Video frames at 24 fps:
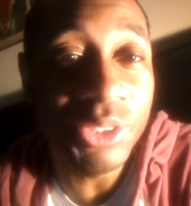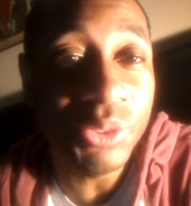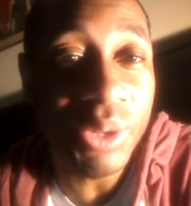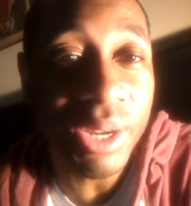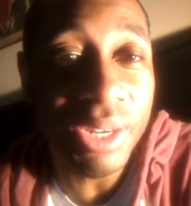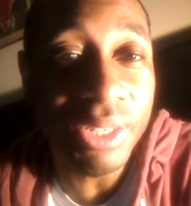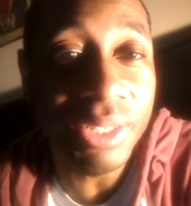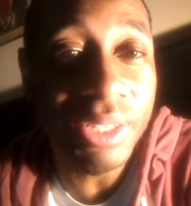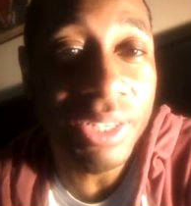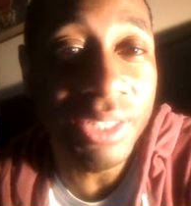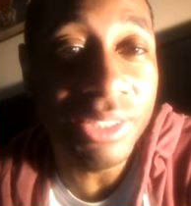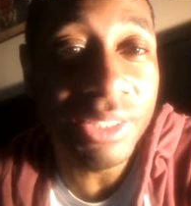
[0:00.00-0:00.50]
That's
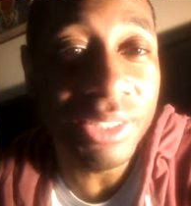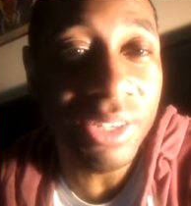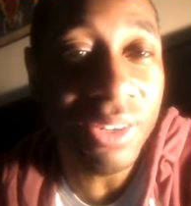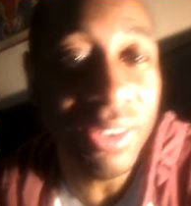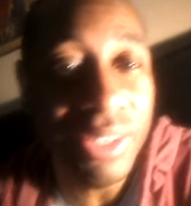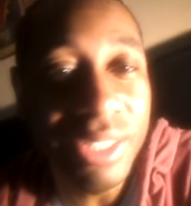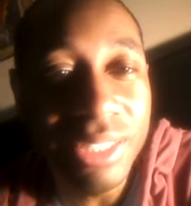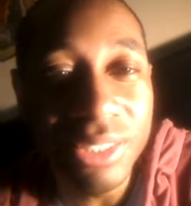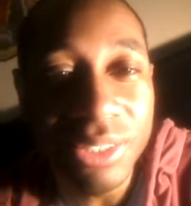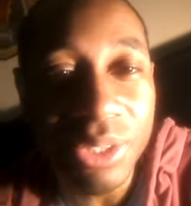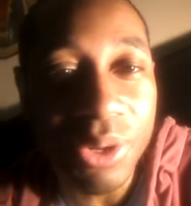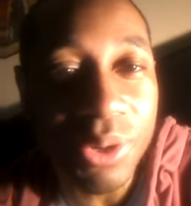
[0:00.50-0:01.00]
how they try to
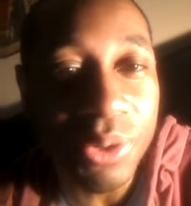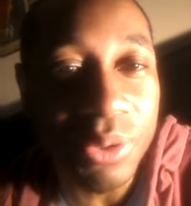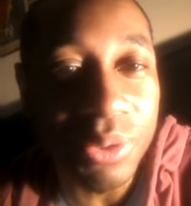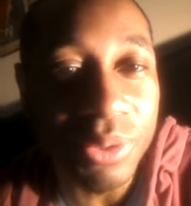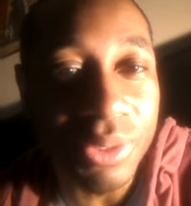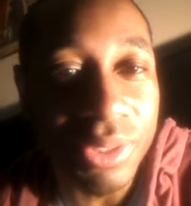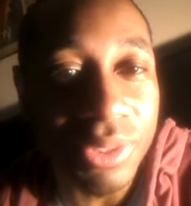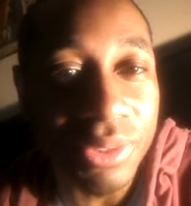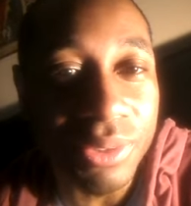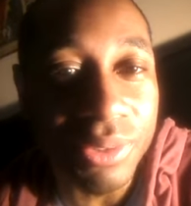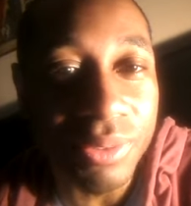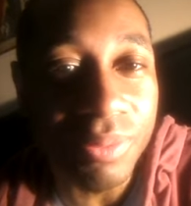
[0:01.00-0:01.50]
get y'all. Oh,
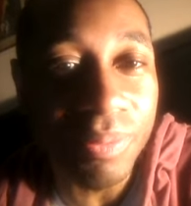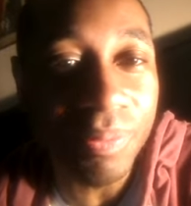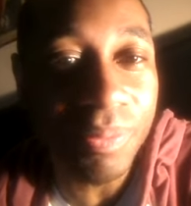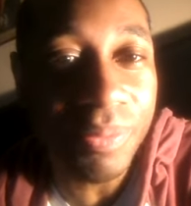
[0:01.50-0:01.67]
he's a cool